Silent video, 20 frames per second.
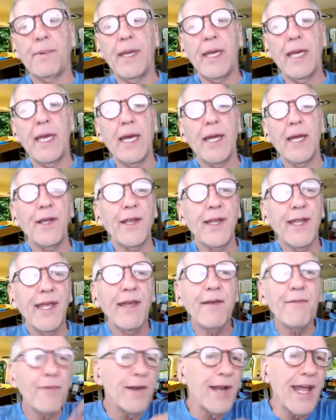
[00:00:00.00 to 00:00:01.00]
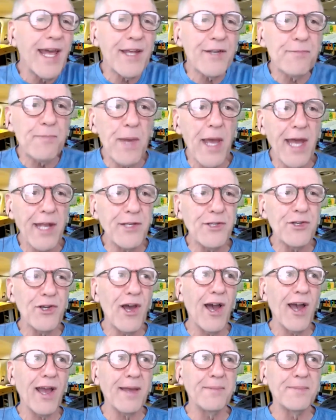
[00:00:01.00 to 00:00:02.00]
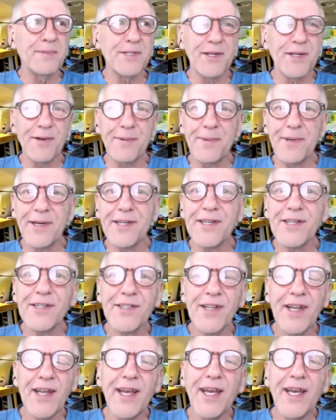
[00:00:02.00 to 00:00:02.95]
And if it has bad shock absorbers,